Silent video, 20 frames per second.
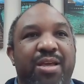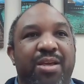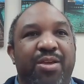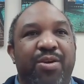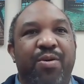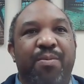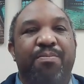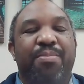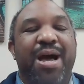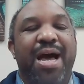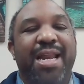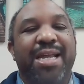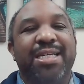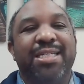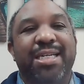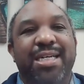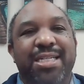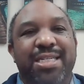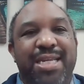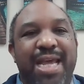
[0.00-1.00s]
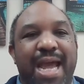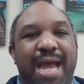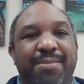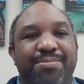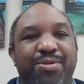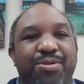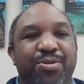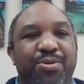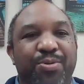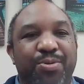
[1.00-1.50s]
your bodies
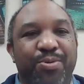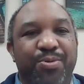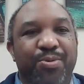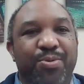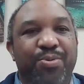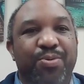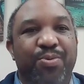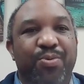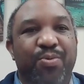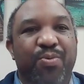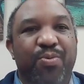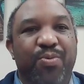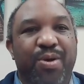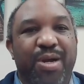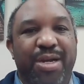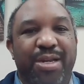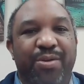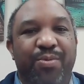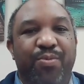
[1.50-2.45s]
adapt to what